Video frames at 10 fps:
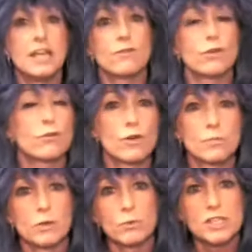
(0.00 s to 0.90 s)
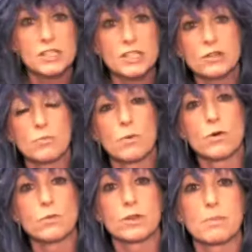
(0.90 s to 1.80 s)
If you're from Larissa, you're
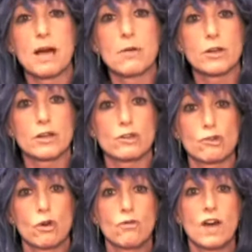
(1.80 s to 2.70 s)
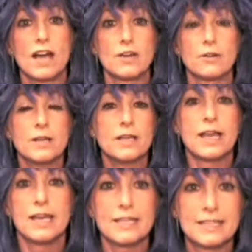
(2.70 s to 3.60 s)
born with the power to control fire.
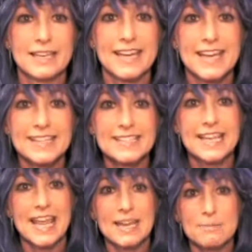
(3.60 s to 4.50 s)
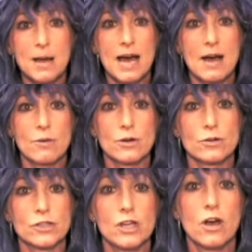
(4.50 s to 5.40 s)
8 clans, 8
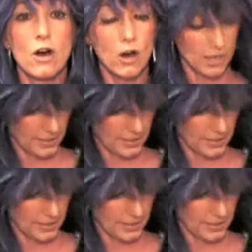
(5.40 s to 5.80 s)
powers, all